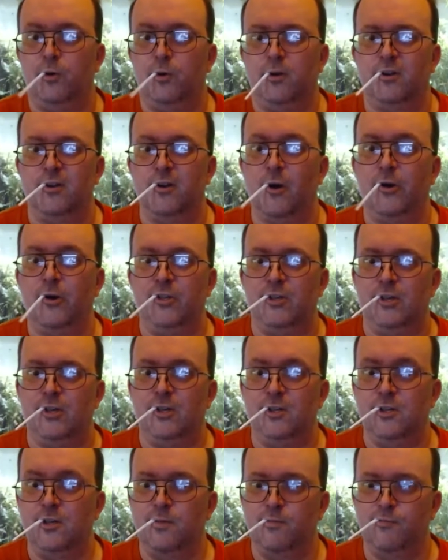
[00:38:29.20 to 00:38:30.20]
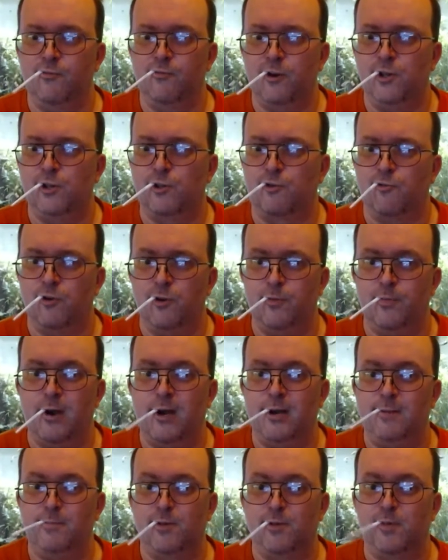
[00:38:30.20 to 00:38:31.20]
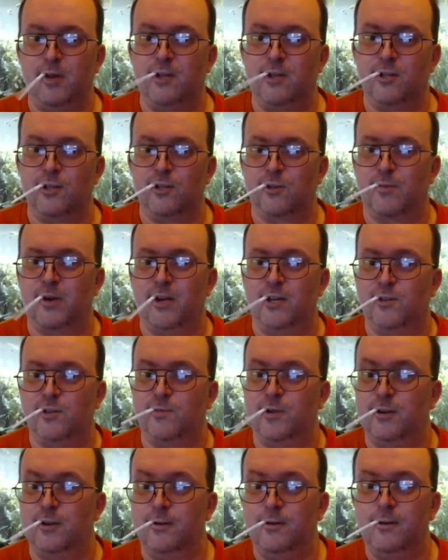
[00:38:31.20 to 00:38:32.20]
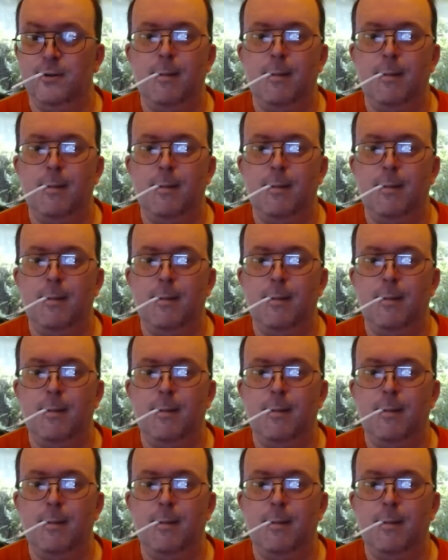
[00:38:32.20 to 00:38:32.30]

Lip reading: 90s British group, Apes, Pigs and Spacemen.